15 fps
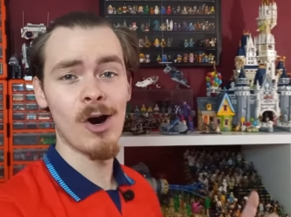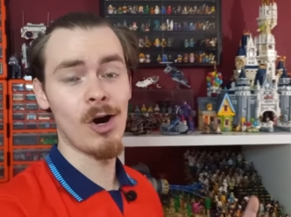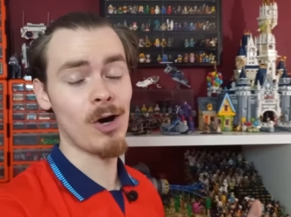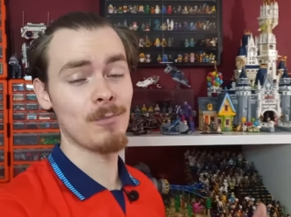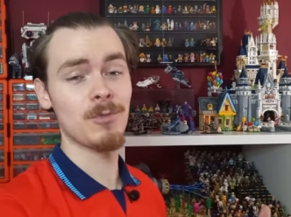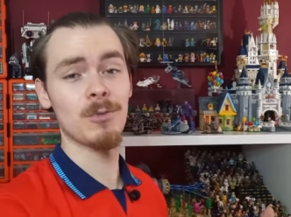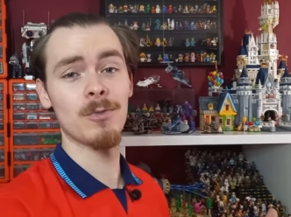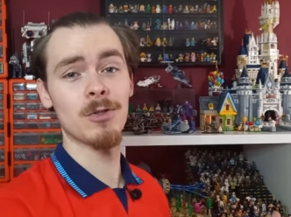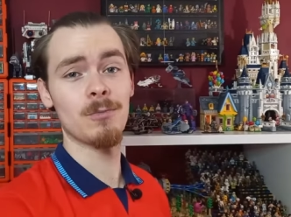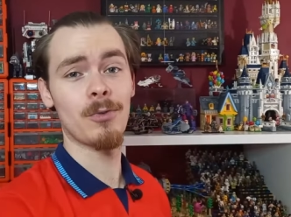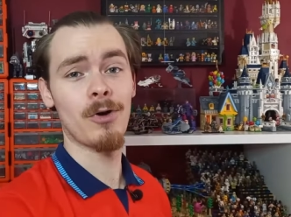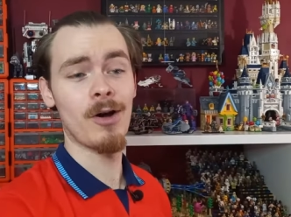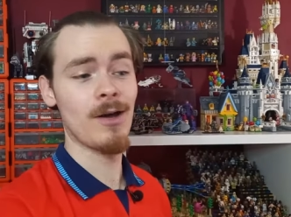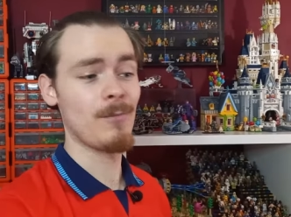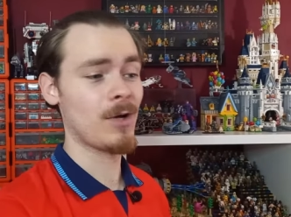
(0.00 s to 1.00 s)
Optimus
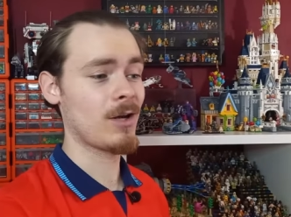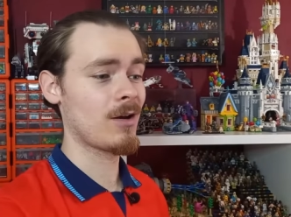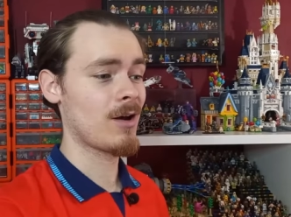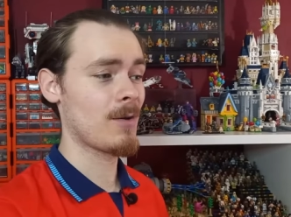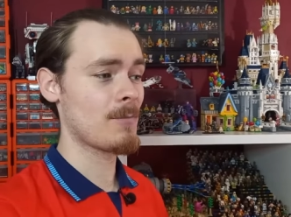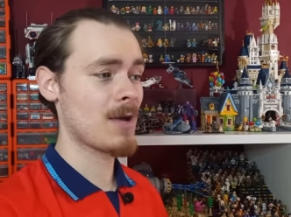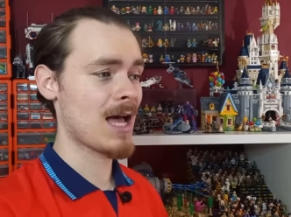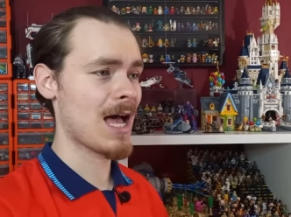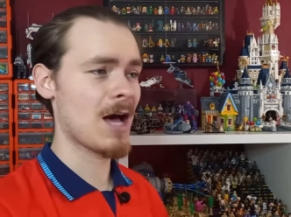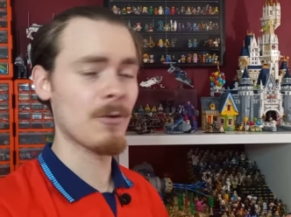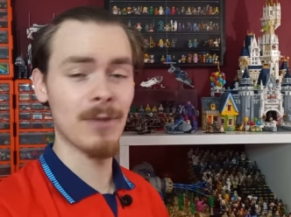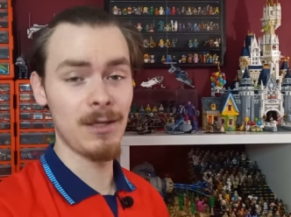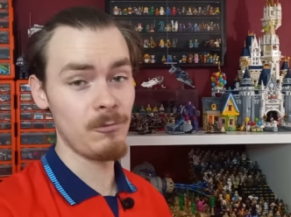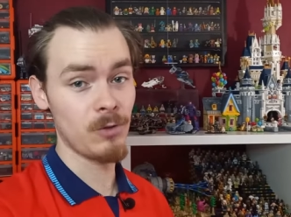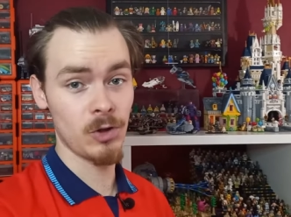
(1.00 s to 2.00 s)
Prime come out.
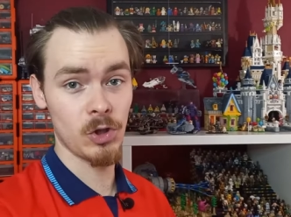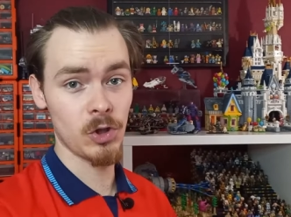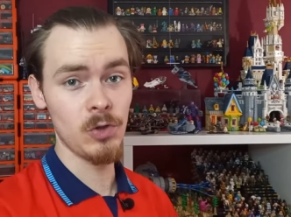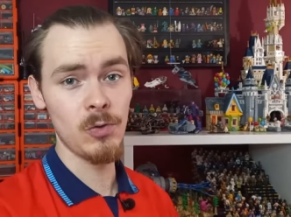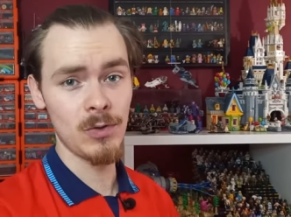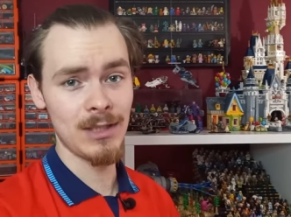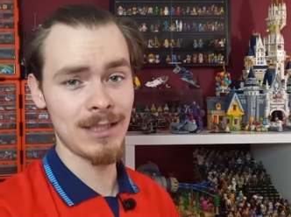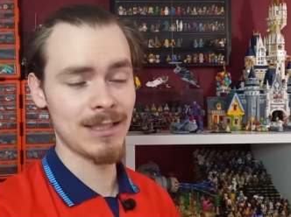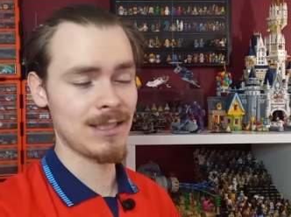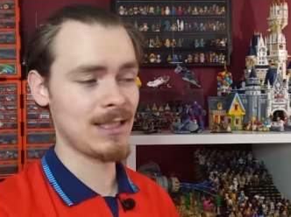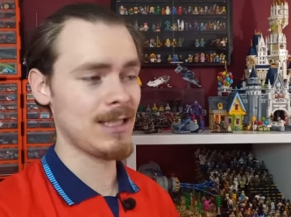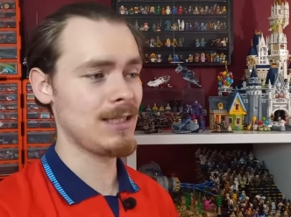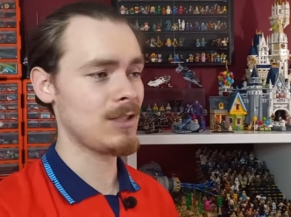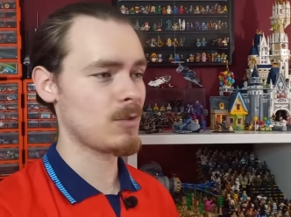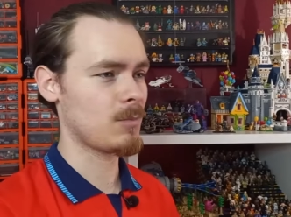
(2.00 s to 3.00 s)
They reduced it
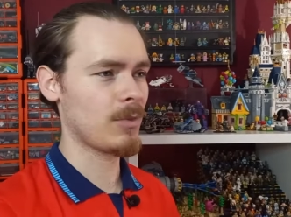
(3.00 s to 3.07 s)
since,